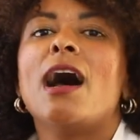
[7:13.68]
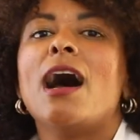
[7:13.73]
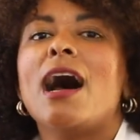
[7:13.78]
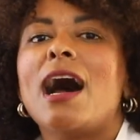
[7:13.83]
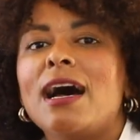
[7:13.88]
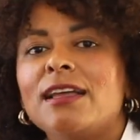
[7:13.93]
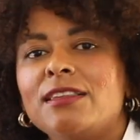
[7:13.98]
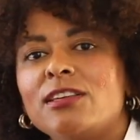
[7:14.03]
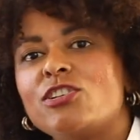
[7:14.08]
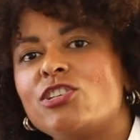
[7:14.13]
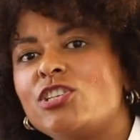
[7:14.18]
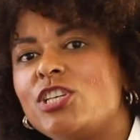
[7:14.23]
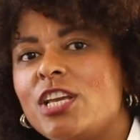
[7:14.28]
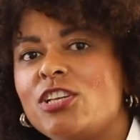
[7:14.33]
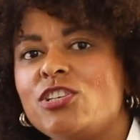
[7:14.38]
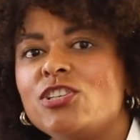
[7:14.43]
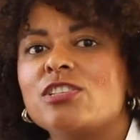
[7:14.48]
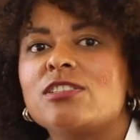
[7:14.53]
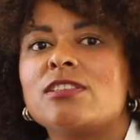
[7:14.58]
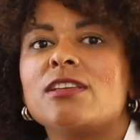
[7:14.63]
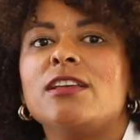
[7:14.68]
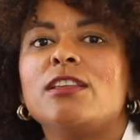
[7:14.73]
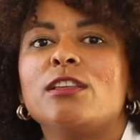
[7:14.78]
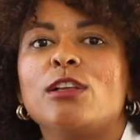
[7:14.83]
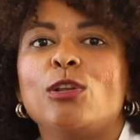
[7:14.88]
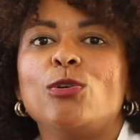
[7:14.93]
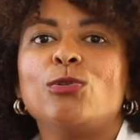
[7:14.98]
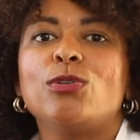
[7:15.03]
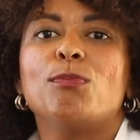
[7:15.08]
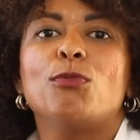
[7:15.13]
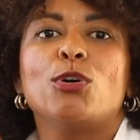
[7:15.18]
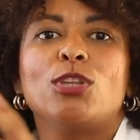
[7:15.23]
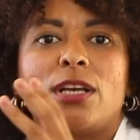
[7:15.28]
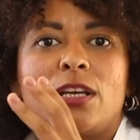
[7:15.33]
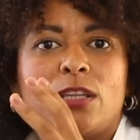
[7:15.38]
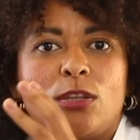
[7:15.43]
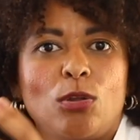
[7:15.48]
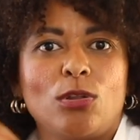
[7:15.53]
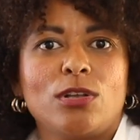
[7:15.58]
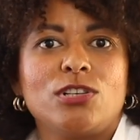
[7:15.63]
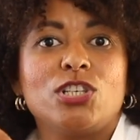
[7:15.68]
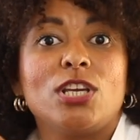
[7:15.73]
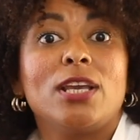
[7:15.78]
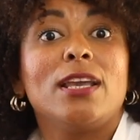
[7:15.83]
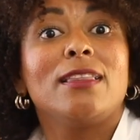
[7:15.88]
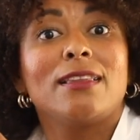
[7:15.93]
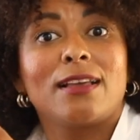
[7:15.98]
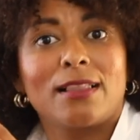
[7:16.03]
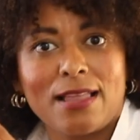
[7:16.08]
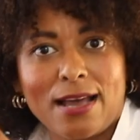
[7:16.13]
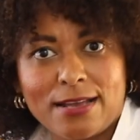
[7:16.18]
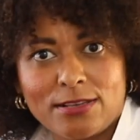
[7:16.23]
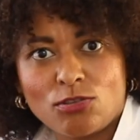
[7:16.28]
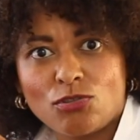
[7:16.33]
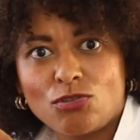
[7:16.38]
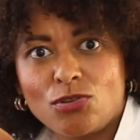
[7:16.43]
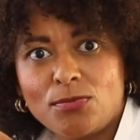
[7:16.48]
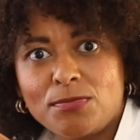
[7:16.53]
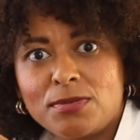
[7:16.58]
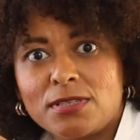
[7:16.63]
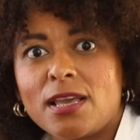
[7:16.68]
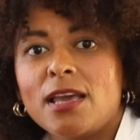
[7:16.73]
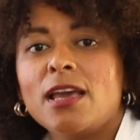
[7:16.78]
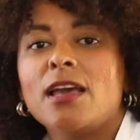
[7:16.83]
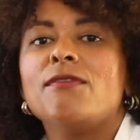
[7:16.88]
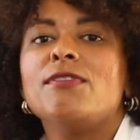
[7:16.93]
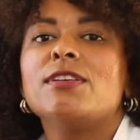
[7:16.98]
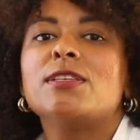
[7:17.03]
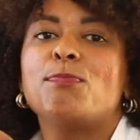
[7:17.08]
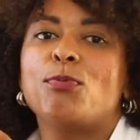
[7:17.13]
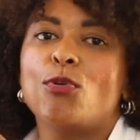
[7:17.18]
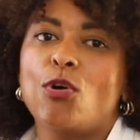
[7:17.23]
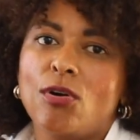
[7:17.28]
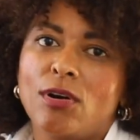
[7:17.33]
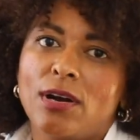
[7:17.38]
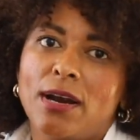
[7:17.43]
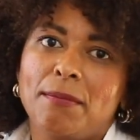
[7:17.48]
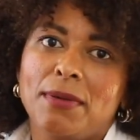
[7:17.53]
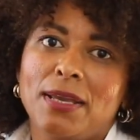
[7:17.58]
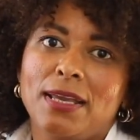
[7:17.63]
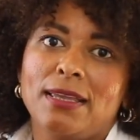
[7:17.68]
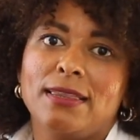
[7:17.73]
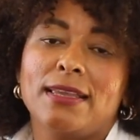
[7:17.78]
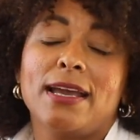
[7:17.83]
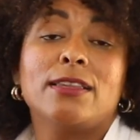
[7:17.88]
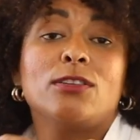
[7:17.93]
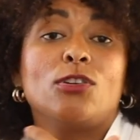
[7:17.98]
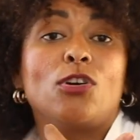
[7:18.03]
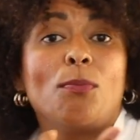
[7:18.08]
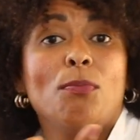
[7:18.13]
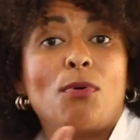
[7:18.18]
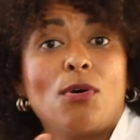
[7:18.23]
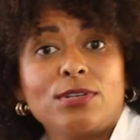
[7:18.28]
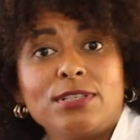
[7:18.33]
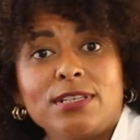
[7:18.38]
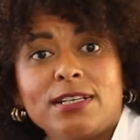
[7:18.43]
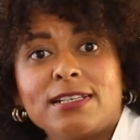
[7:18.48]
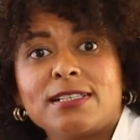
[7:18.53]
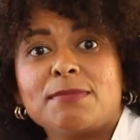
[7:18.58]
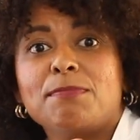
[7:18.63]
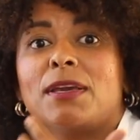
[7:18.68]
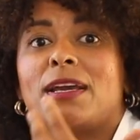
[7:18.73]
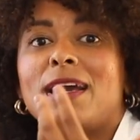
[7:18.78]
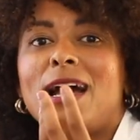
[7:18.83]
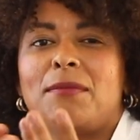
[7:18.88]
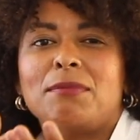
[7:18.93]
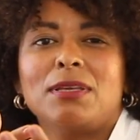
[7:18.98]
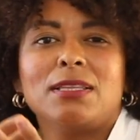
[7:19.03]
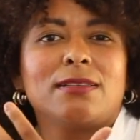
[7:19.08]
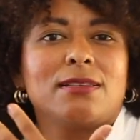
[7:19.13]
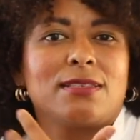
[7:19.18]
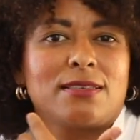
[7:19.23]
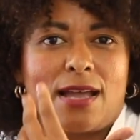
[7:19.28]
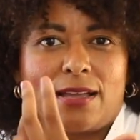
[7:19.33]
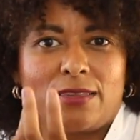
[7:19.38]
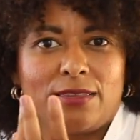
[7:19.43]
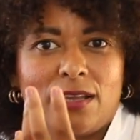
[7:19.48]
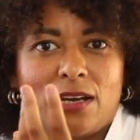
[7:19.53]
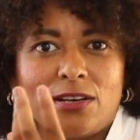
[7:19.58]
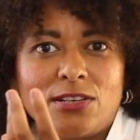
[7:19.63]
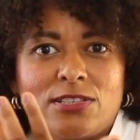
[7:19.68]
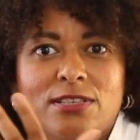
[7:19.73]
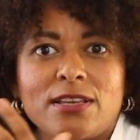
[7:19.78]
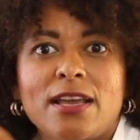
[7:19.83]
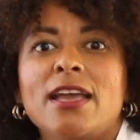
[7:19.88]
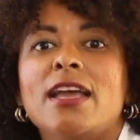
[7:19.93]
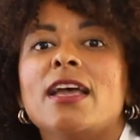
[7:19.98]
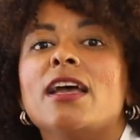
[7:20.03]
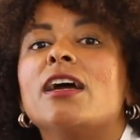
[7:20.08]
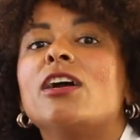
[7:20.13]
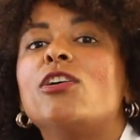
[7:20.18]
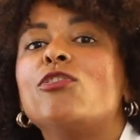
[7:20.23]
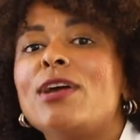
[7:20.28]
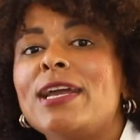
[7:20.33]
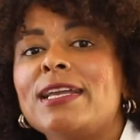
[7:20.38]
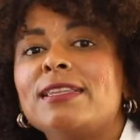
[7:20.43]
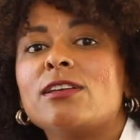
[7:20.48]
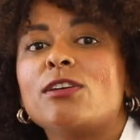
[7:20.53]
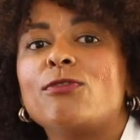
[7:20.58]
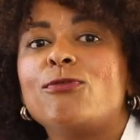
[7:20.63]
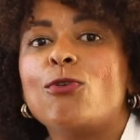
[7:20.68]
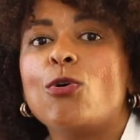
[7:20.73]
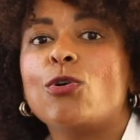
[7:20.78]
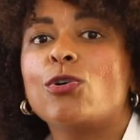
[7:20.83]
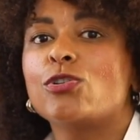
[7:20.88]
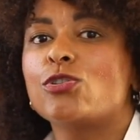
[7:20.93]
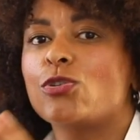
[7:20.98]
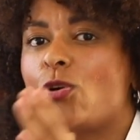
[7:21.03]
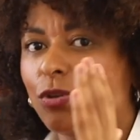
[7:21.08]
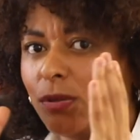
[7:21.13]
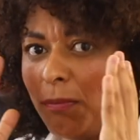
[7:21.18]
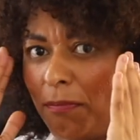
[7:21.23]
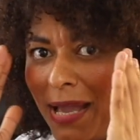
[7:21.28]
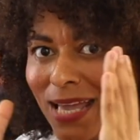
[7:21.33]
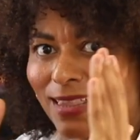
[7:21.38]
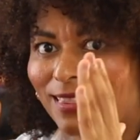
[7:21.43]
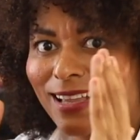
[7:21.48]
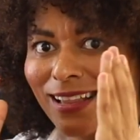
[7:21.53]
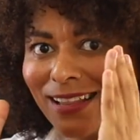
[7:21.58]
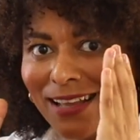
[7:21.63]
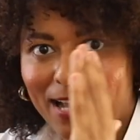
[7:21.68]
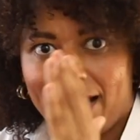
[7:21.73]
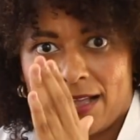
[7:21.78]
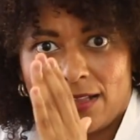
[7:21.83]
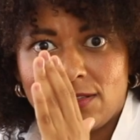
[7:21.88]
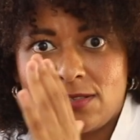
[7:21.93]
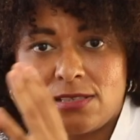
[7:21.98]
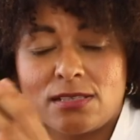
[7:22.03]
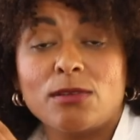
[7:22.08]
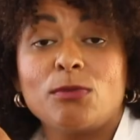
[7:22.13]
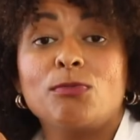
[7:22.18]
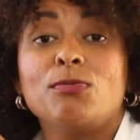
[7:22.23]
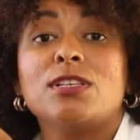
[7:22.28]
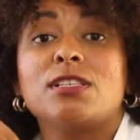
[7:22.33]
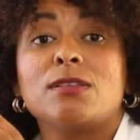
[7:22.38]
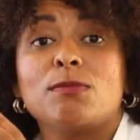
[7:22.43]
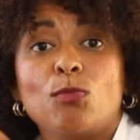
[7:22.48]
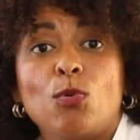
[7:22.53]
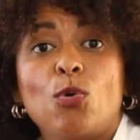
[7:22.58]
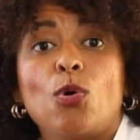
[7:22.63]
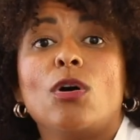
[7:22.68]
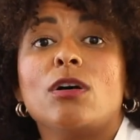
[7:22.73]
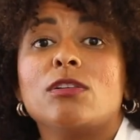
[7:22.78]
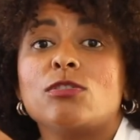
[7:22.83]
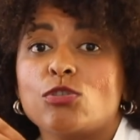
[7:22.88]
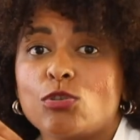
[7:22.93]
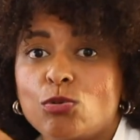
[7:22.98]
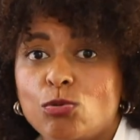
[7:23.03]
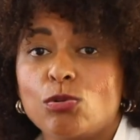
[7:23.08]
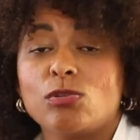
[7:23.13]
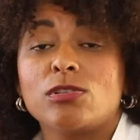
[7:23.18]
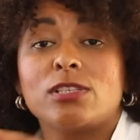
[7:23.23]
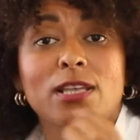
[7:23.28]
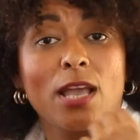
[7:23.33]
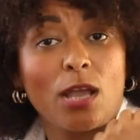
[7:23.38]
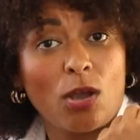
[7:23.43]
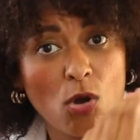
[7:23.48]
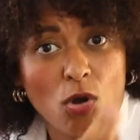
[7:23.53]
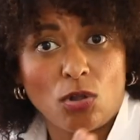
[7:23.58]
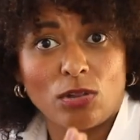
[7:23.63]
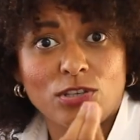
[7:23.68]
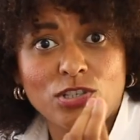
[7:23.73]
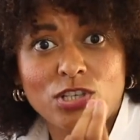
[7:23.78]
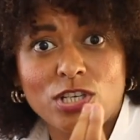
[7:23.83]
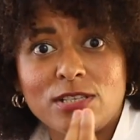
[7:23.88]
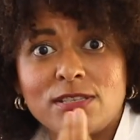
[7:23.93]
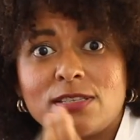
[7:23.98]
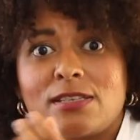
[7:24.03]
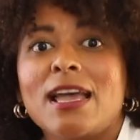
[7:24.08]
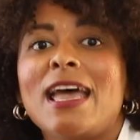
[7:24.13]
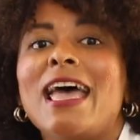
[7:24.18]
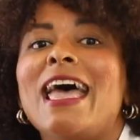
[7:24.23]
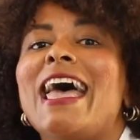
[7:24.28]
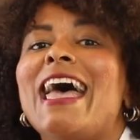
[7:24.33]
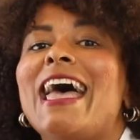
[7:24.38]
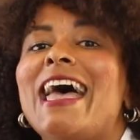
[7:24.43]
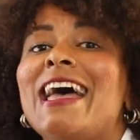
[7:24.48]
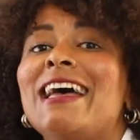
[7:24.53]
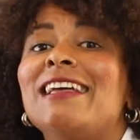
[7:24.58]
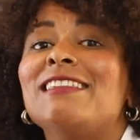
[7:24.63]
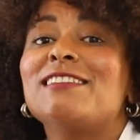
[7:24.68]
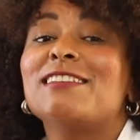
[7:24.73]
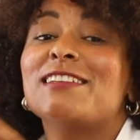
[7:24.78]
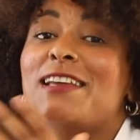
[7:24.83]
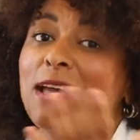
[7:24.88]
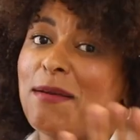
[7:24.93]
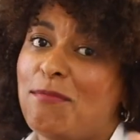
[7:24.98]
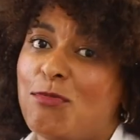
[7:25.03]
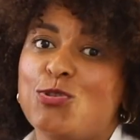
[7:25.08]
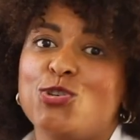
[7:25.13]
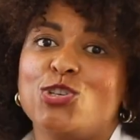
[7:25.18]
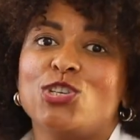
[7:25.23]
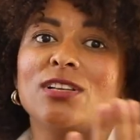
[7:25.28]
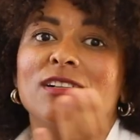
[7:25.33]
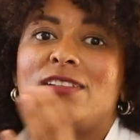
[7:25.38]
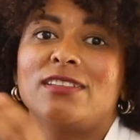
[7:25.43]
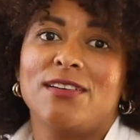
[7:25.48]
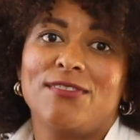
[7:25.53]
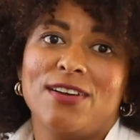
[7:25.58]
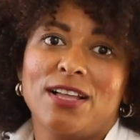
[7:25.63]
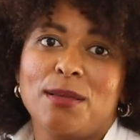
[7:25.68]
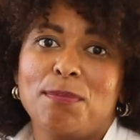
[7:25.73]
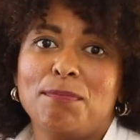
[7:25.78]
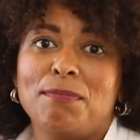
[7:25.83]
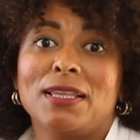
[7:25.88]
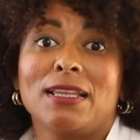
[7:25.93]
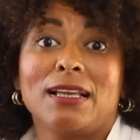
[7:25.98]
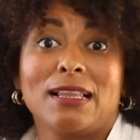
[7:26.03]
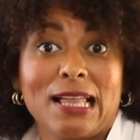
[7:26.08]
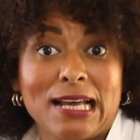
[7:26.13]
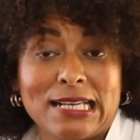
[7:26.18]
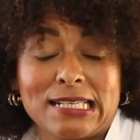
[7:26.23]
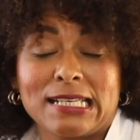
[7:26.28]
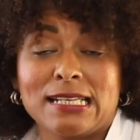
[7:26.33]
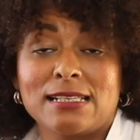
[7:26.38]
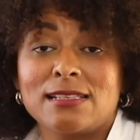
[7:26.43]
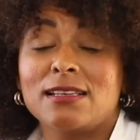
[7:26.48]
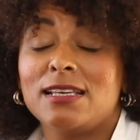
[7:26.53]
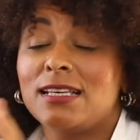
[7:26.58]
Other changes include more technology in classrooms, with programming and robotics becoming standard, greater focus on mental health with more school psychologists, and emotional development classes.